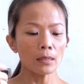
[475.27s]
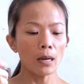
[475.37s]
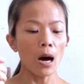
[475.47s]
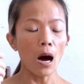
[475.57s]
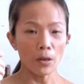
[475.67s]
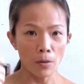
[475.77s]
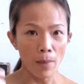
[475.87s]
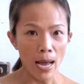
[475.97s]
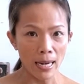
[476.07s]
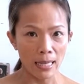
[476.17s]

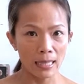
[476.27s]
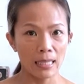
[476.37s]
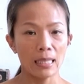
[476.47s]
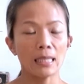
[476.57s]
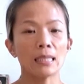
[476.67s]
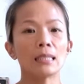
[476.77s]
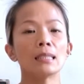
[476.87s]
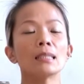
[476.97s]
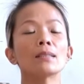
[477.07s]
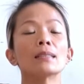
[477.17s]
automatically
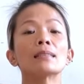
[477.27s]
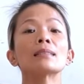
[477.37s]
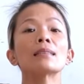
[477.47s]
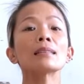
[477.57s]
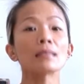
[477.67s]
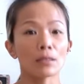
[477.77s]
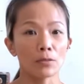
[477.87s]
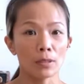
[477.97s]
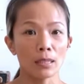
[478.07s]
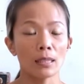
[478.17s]
or
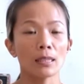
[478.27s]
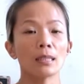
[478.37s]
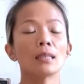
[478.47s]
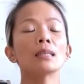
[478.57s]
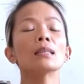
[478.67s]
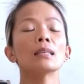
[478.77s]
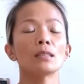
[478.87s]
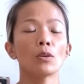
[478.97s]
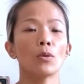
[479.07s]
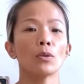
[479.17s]
instinctively,
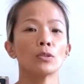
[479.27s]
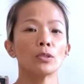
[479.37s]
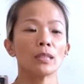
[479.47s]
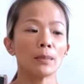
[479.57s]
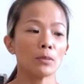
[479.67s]
in order to keep the